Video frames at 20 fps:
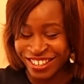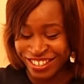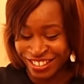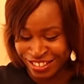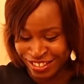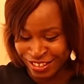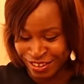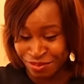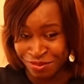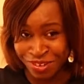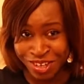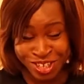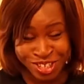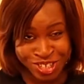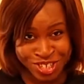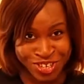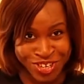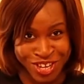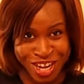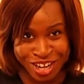So I'm going to
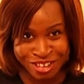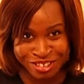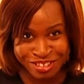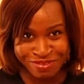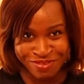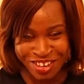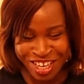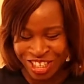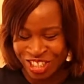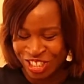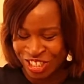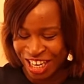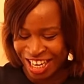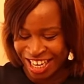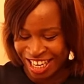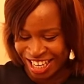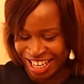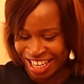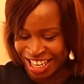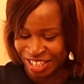show you how to make
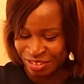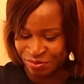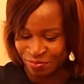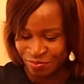jelly.